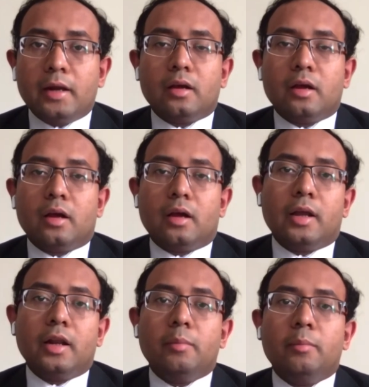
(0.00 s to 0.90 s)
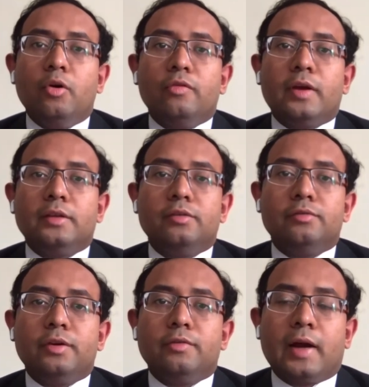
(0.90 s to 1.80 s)
And in a number of
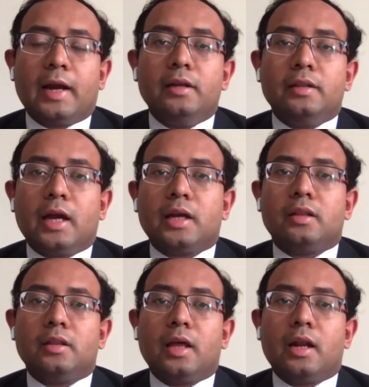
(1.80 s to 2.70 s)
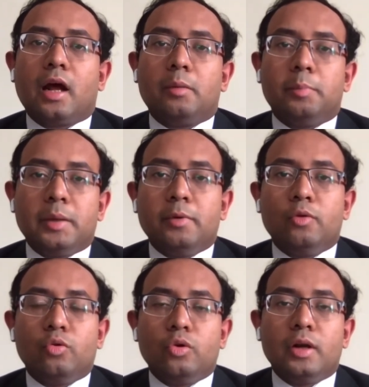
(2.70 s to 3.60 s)
cases, we find that there are
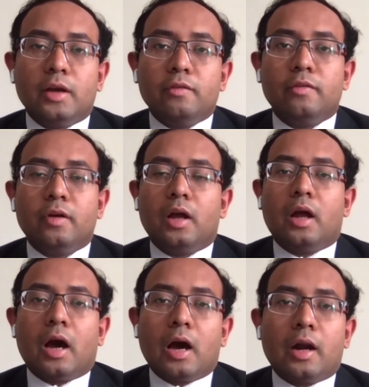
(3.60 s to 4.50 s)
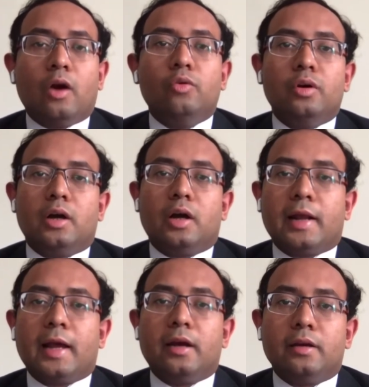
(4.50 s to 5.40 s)
people who live
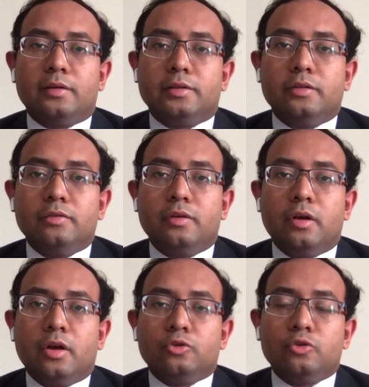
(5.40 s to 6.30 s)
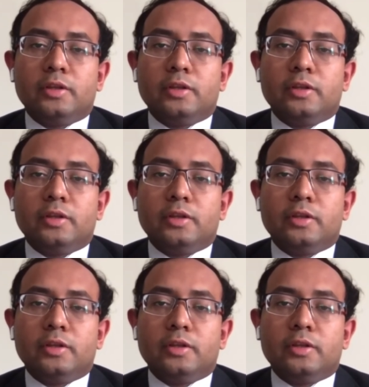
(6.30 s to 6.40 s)
around a tiger reserve.